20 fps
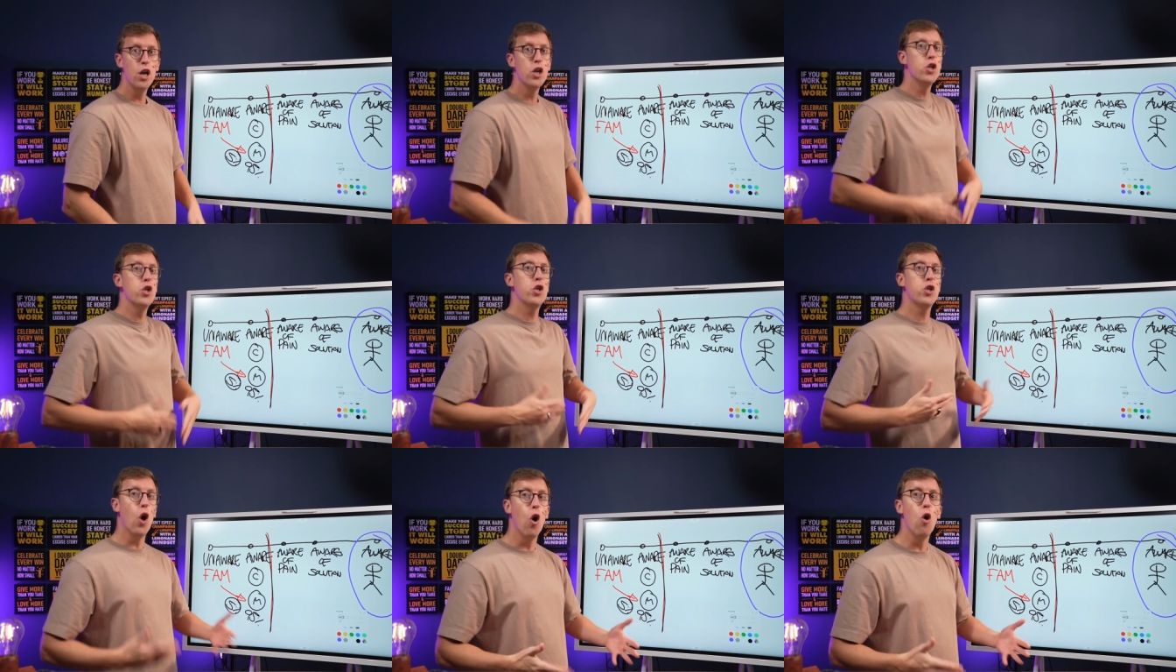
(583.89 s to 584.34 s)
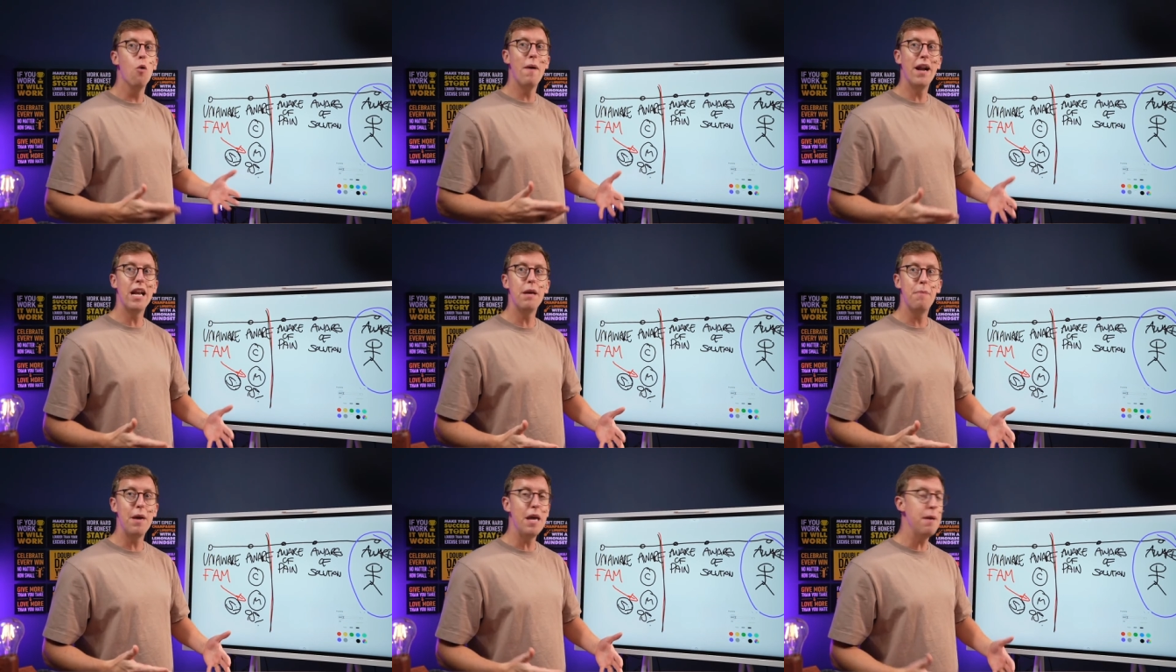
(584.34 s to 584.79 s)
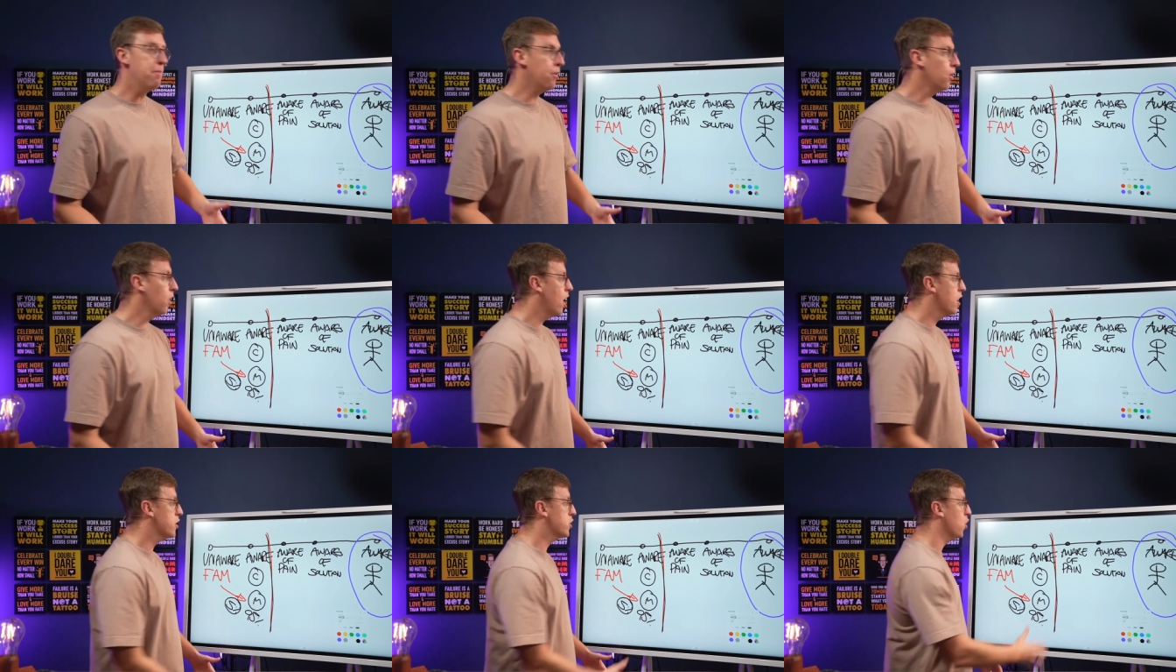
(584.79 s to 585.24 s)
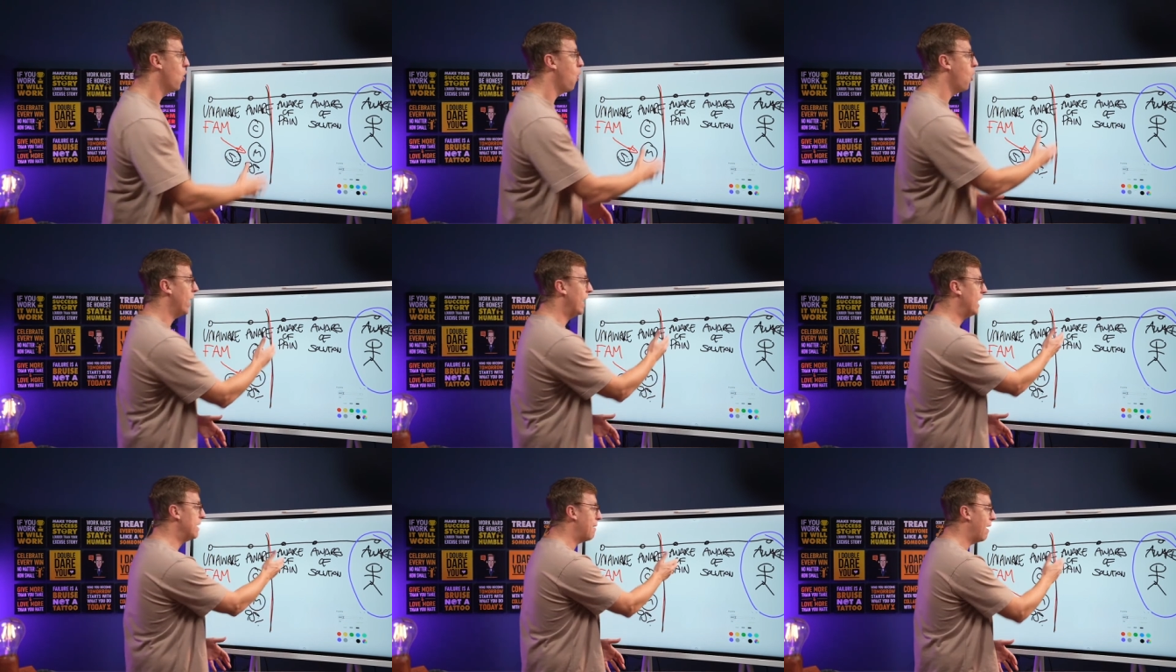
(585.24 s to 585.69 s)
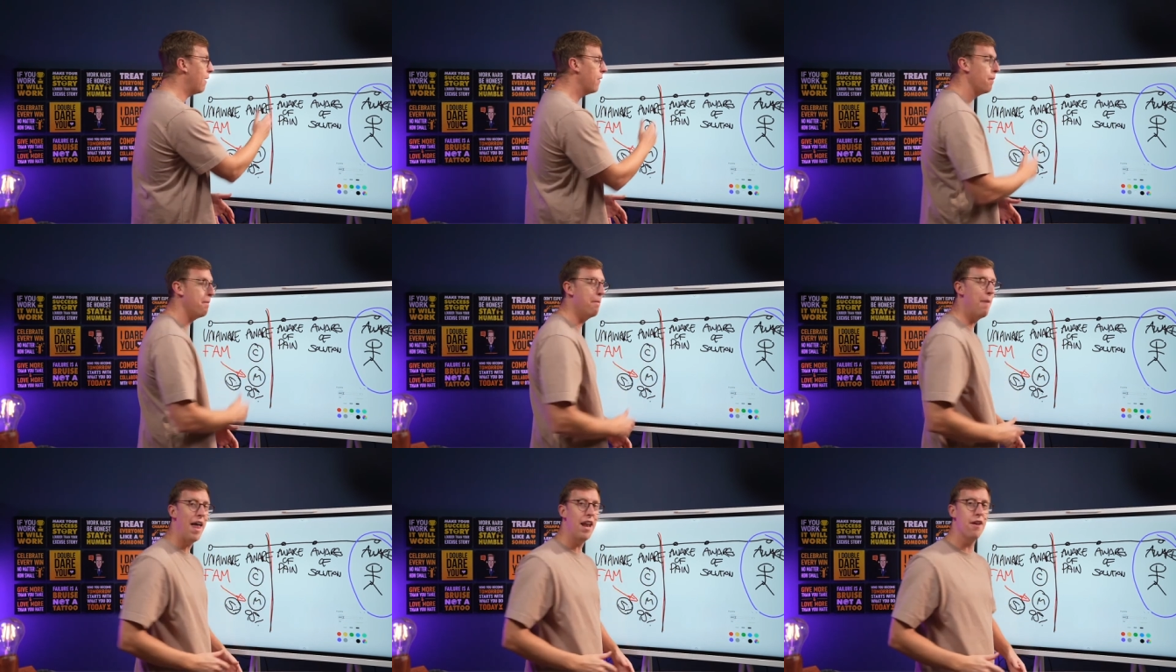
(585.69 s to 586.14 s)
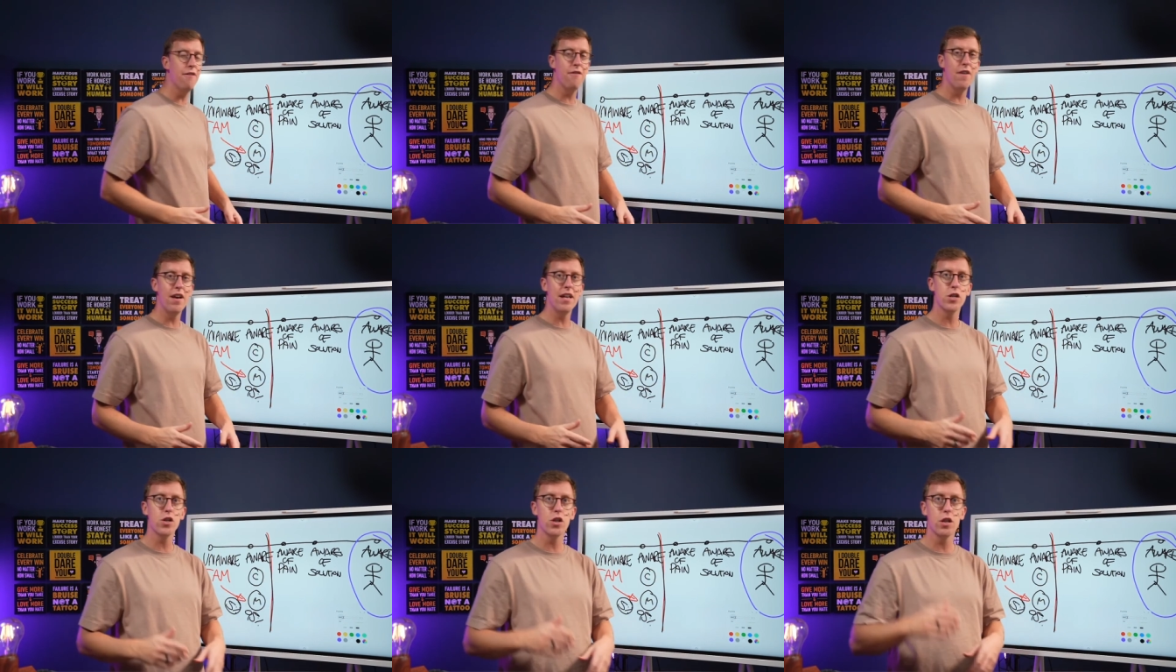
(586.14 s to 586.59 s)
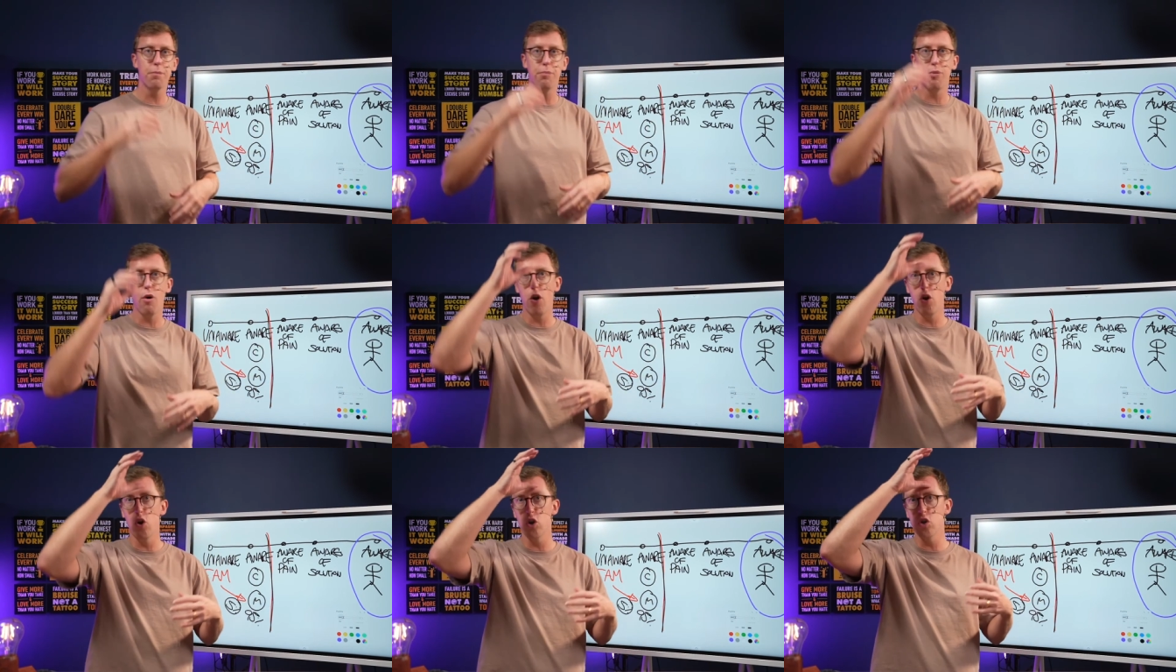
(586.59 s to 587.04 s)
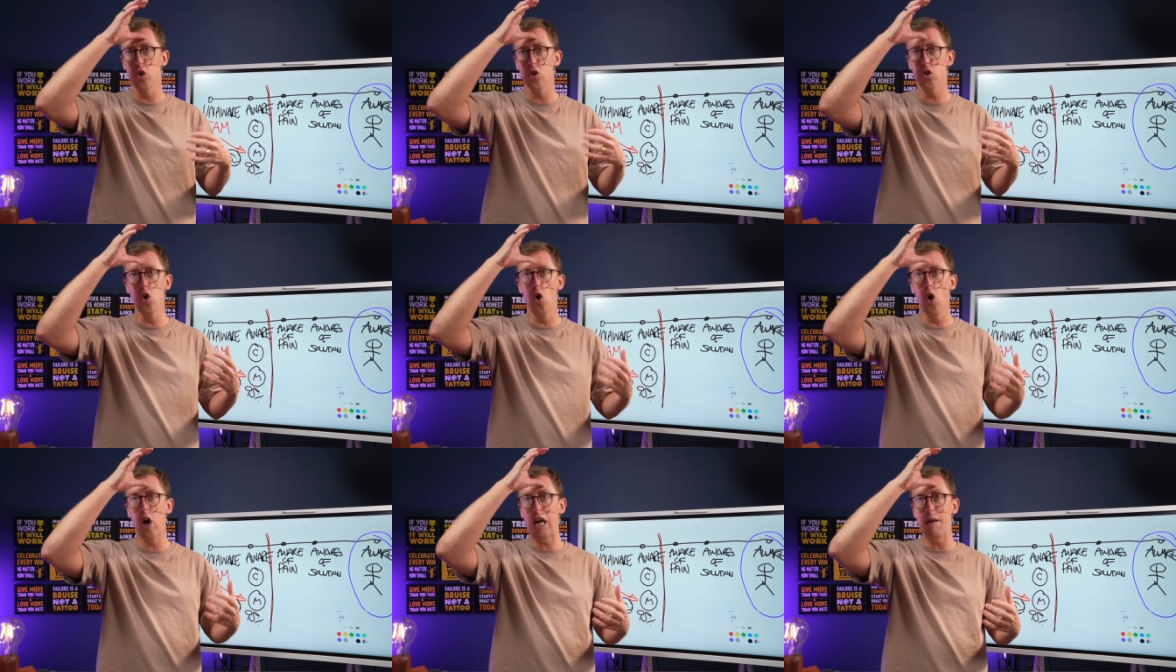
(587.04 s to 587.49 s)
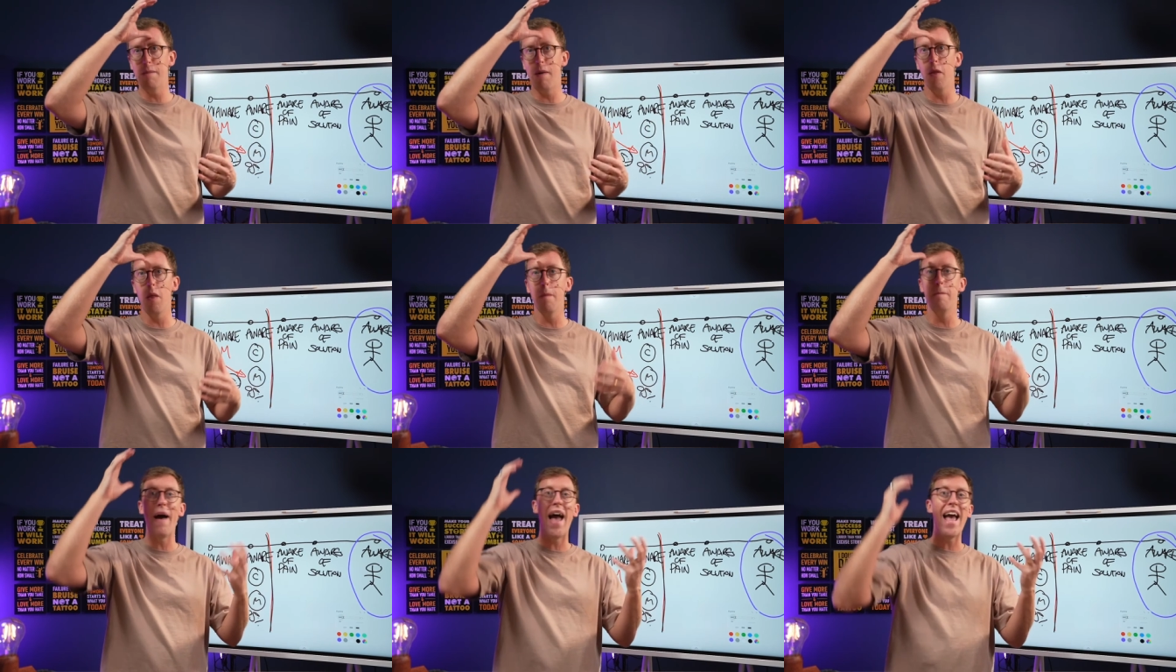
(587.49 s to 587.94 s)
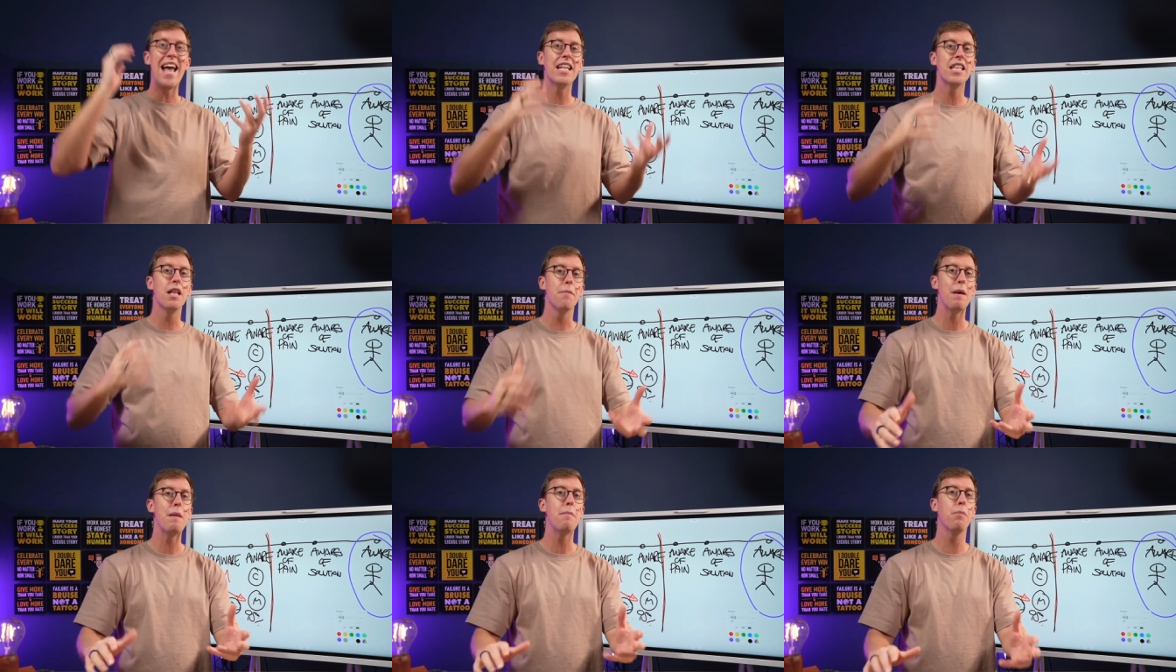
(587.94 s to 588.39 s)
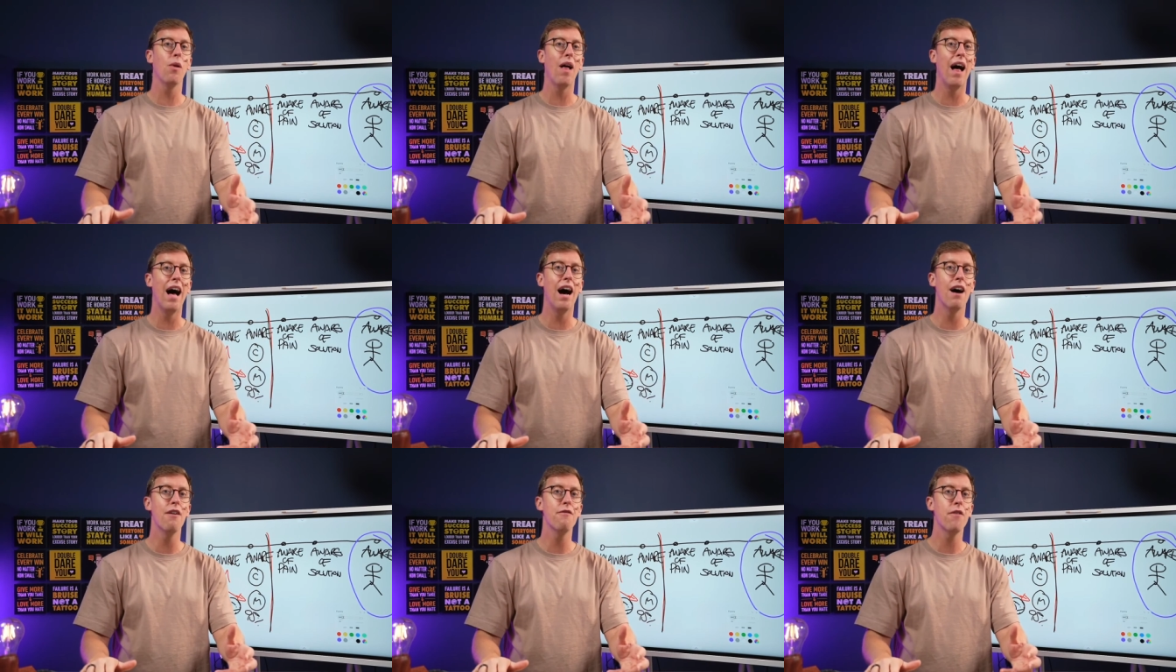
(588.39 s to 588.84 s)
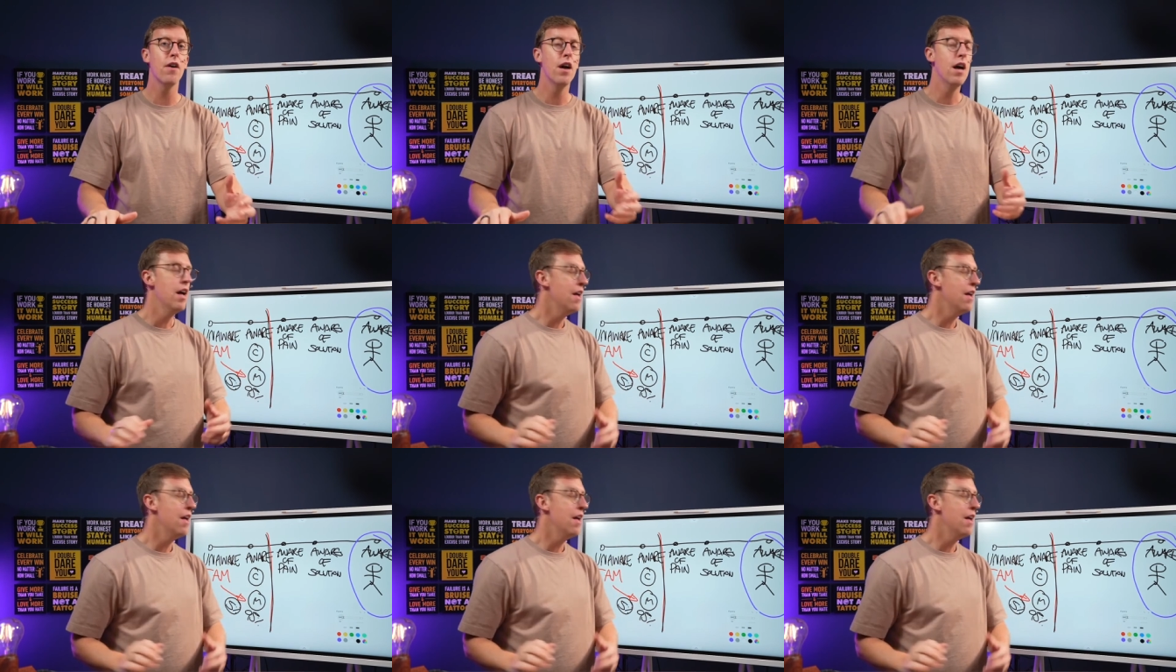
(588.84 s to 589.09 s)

So many people are talking about the benefits of the product or talking about the pain that people have.